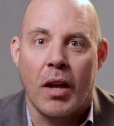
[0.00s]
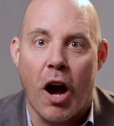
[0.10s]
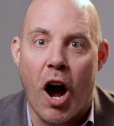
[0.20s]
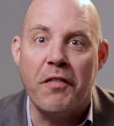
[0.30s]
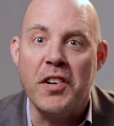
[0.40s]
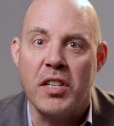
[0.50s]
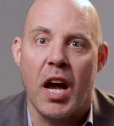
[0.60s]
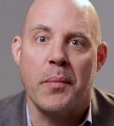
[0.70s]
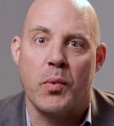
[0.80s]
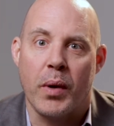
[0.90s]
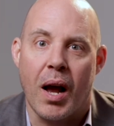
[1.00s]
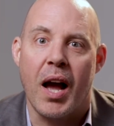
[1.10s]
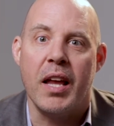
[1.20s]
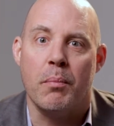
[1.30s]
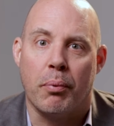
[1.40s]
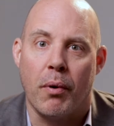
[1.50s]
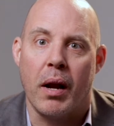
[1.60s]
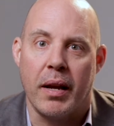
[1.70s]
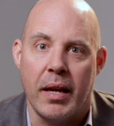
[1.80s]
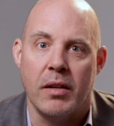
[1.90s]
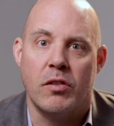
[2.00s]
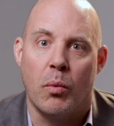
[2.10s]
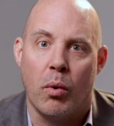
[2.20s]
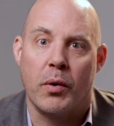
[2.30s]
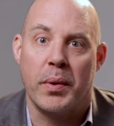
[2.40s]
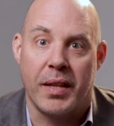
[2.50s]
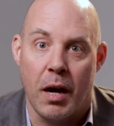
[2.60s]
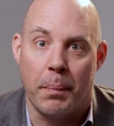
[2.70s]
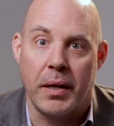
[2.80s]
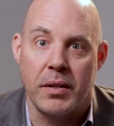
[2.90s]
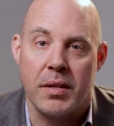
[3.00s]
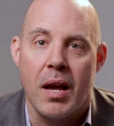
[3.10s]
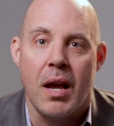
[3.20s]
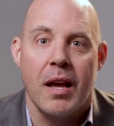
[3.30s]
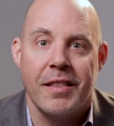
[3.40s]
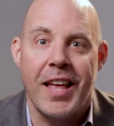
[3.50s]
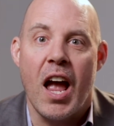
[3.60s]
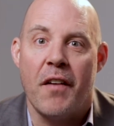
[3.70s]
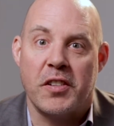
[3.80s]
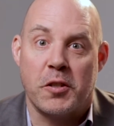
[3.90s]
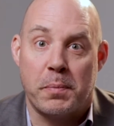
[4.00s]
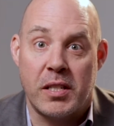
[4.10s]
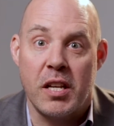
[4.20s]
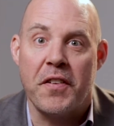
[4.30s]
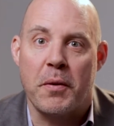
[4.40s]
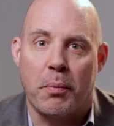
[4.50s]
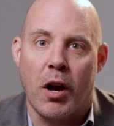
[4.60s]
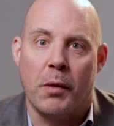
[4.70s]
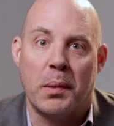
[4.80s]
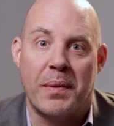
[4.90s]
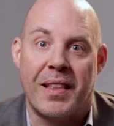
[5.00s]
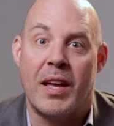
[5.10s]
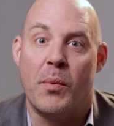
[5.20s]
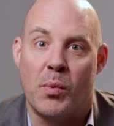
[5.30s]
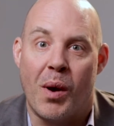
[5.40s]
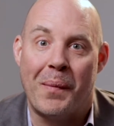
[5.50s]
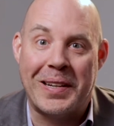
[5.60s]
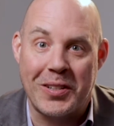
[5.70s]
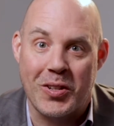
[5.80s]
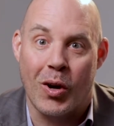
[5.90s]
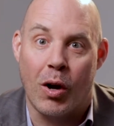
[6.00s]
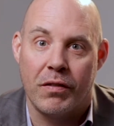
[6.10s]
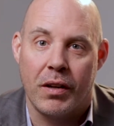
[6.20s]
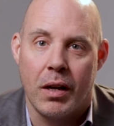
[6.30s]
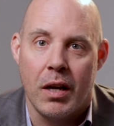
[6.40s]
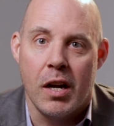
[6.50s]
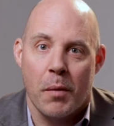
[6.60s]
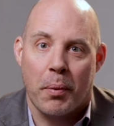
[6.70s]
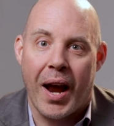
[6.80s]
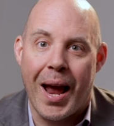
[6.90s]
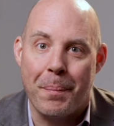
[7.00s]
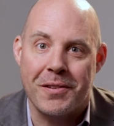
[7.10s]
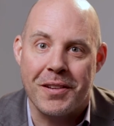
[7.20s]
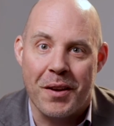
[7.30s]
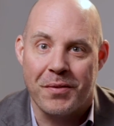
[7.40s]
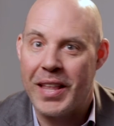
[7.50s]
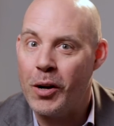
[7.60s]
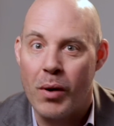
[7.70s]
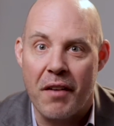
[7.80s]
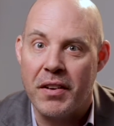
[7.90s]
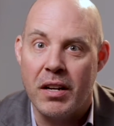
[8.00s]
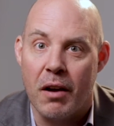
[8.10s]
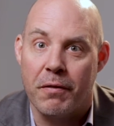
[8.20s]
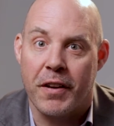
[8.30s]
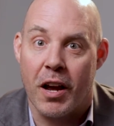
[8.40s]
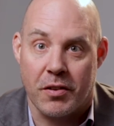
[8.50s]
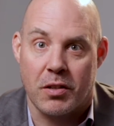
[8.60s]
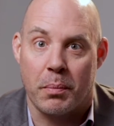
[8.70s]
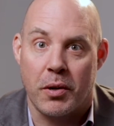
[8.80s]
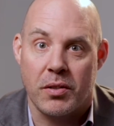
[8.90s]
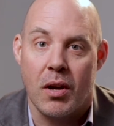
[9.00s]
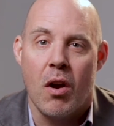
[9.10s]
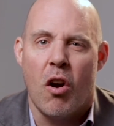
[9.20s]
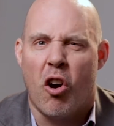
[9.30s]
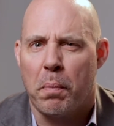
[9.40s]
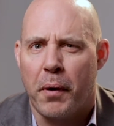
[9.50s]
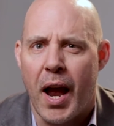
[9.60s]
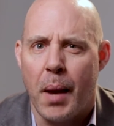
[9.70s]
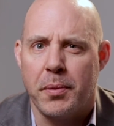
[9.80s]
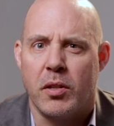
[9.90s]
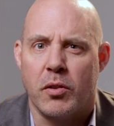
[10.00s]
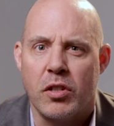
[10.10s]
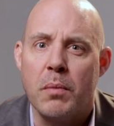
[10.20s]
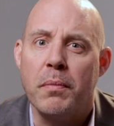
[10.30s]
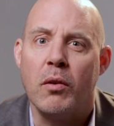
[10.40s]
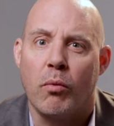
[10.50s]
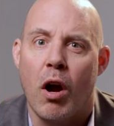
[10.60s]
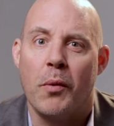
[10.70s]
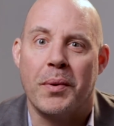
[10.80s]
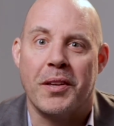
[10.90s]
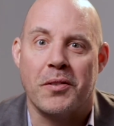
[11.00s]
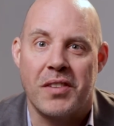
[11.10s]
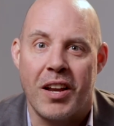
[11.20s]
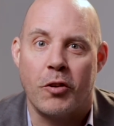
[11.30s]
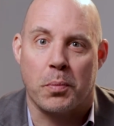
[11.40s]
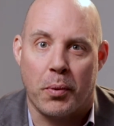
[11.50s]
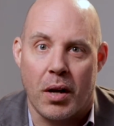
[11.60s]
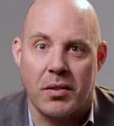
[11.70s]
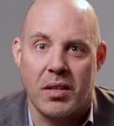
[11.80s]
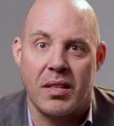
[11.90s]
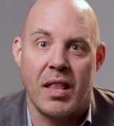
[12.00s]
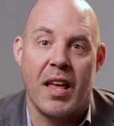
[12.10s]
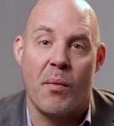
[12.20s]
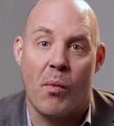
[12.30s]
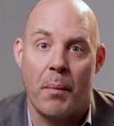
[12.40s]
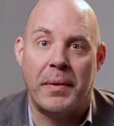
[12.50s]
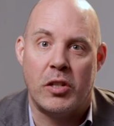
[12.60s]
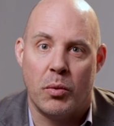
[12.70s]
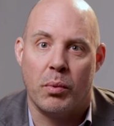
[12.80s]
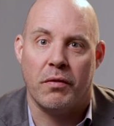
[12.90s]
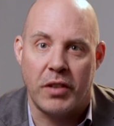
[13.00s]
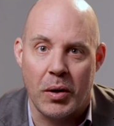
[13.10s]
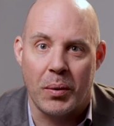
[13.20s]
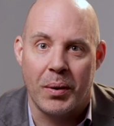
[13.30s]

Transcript: Oftentimes, when I am brought in to work with companies, they have a specific problem that they would want me to solve. Perhaps they don't have enough customers, or perhaps there's something wrong with their sales process that they want me to review.